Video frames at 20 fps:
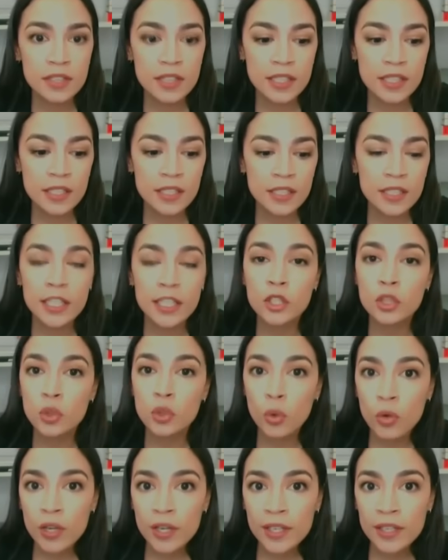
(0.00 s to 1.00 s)
the
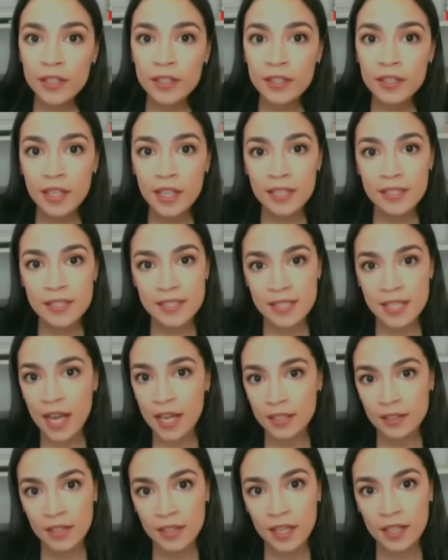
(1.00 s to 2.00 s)
ignoring and
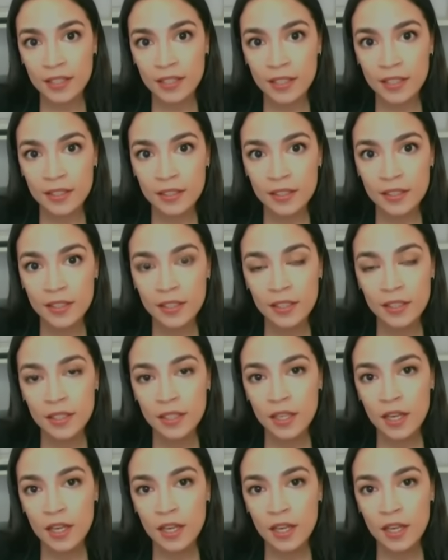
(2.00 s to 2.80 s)
sidelining